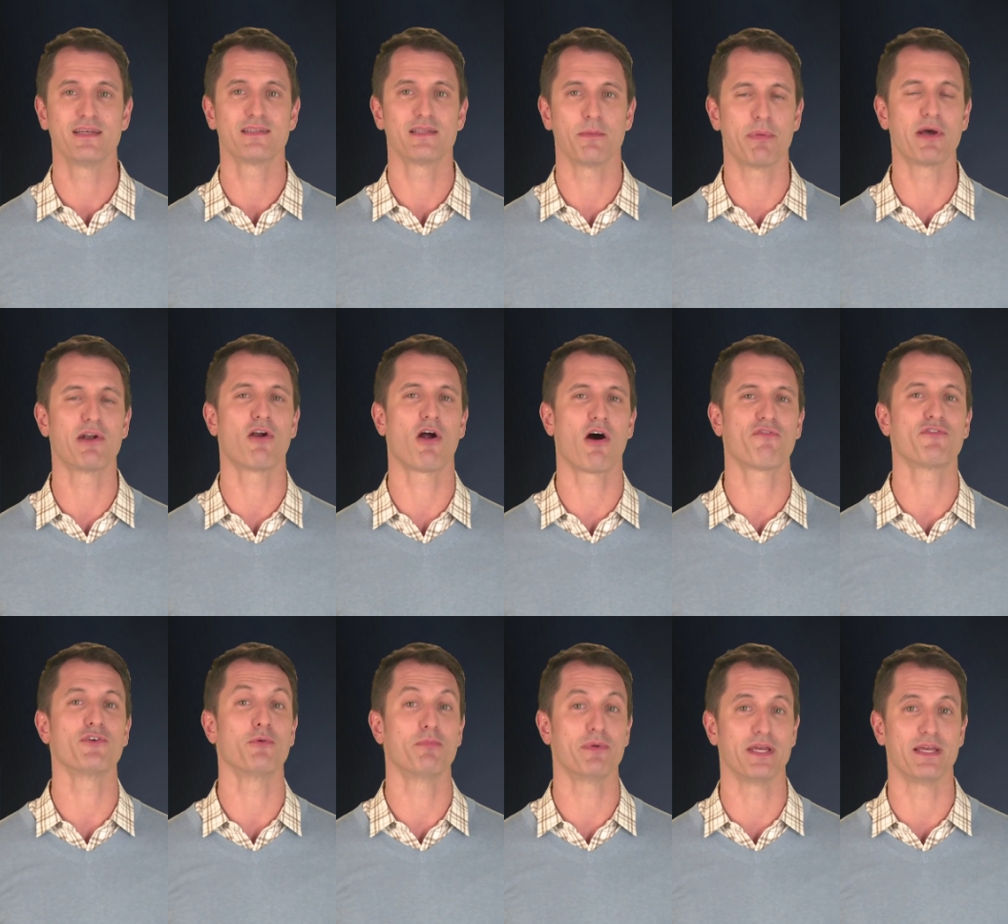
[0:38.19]
the better off
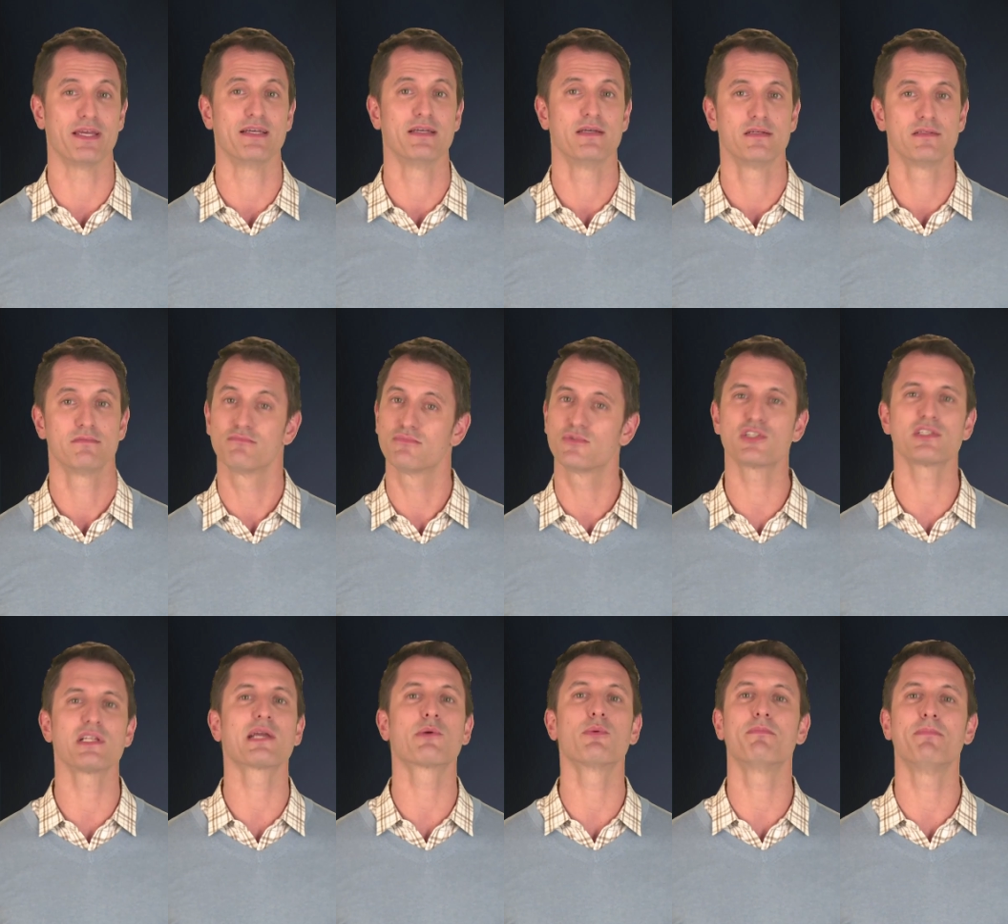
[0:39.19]
you'll be, just
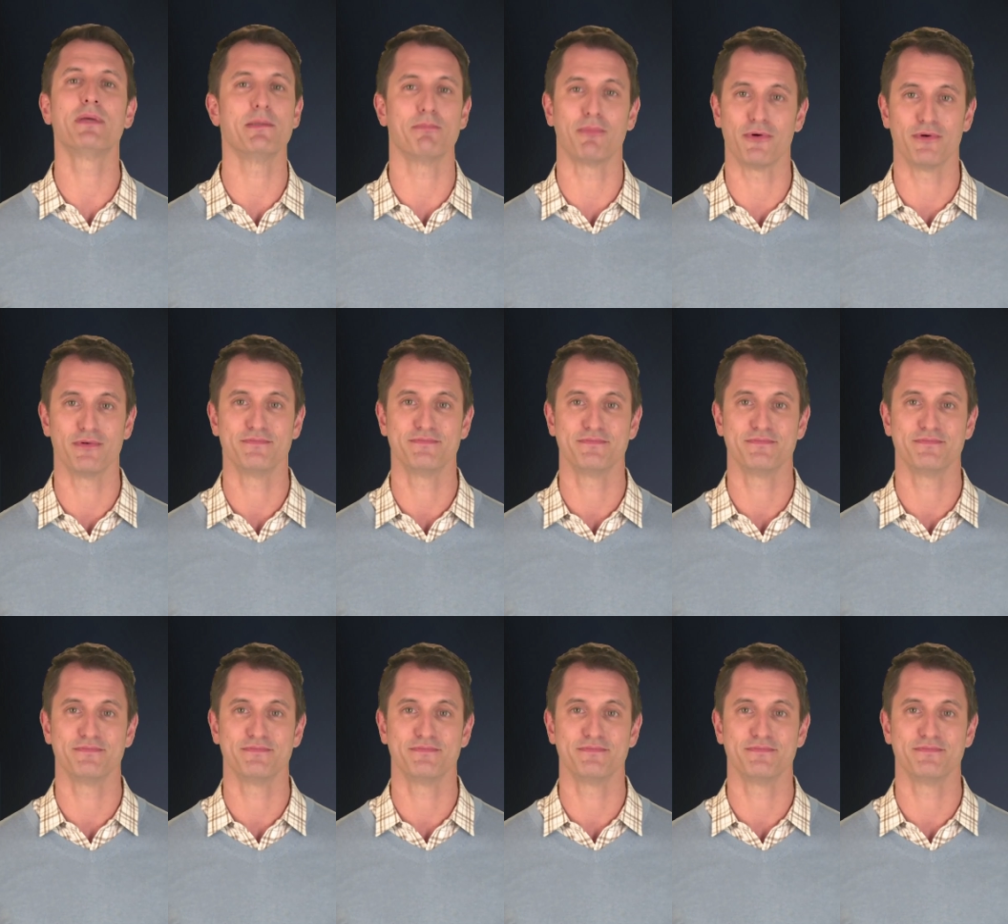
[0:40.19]
like with people.